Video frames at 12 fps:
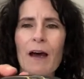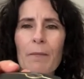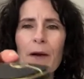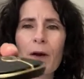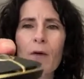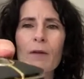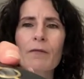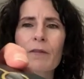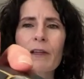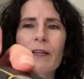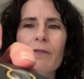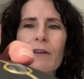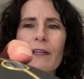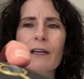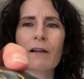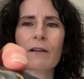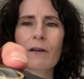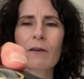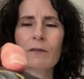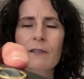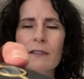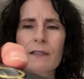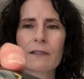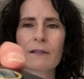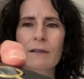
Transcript: I'm gonna hold it really, really close.